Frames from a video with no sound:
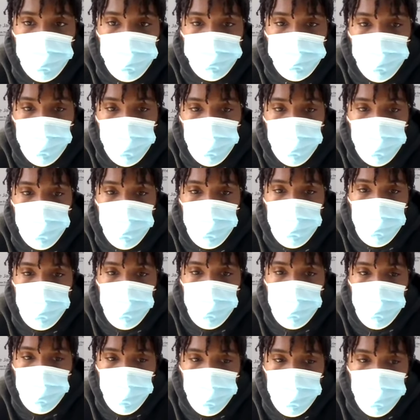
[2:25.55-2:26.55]
I mean,
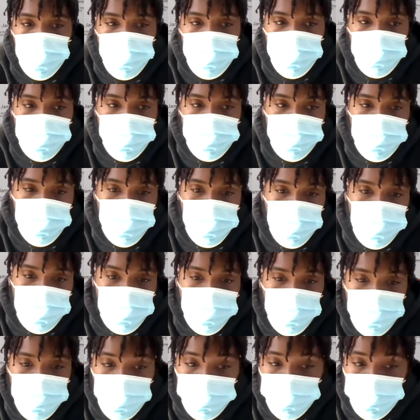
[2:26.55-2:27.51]
uh, social justice is a